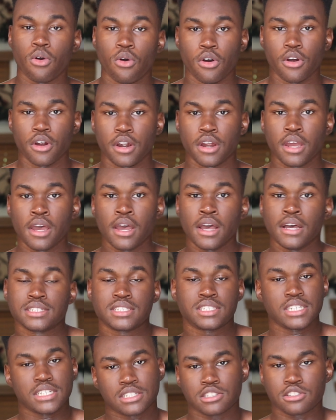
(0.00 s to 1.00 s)
Or
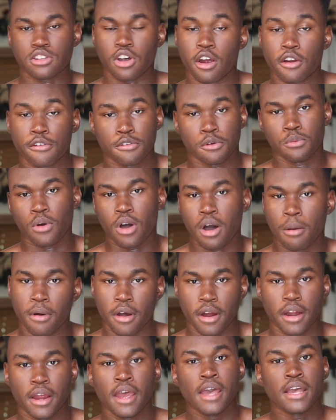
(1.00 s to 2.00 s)
Six Star from
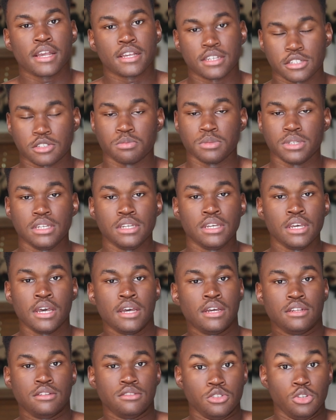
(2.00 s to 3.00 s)
Walmart gives me
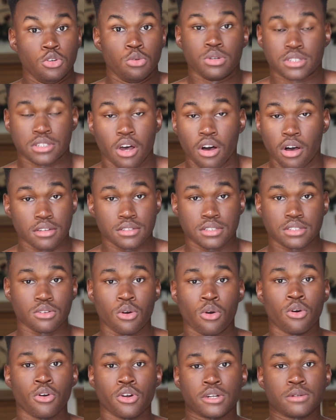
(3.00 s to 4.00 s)
new results.
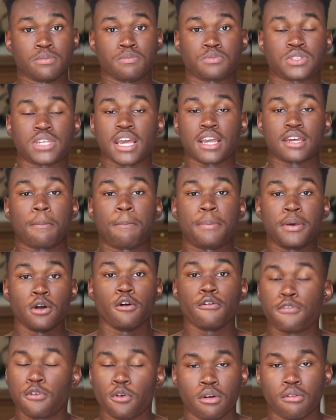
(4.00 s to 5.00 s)
Or taking a
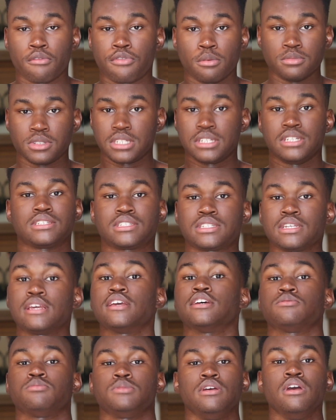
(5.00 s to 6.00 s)
pill form from GNC
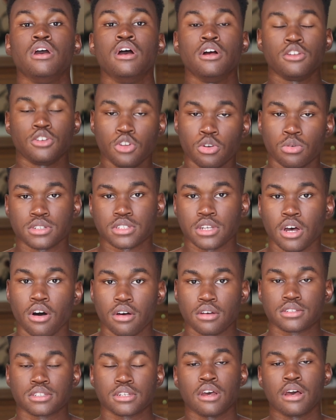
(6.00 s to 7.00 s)
gives me new
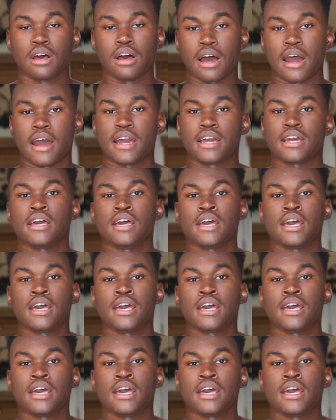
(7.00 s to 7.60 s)
results, all right?